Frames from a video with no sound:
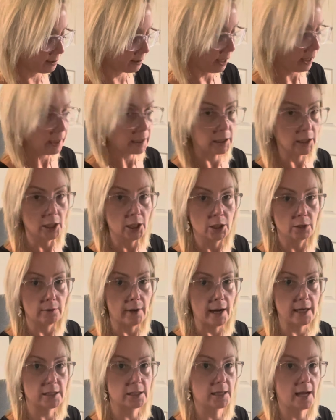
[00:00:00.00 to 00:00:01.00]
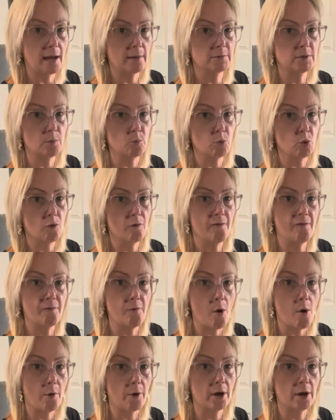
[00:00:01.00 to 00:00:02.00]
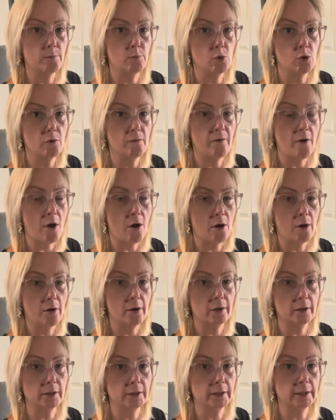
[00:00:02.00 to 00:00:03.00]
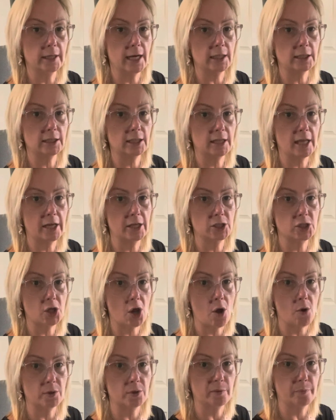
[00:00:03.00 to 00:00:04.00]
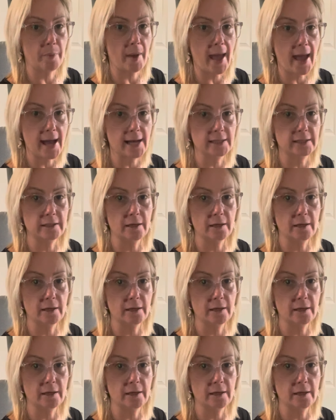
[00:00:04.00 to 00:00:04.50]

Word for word: thing, right? It's time to move forward, move on, let the things go in the past.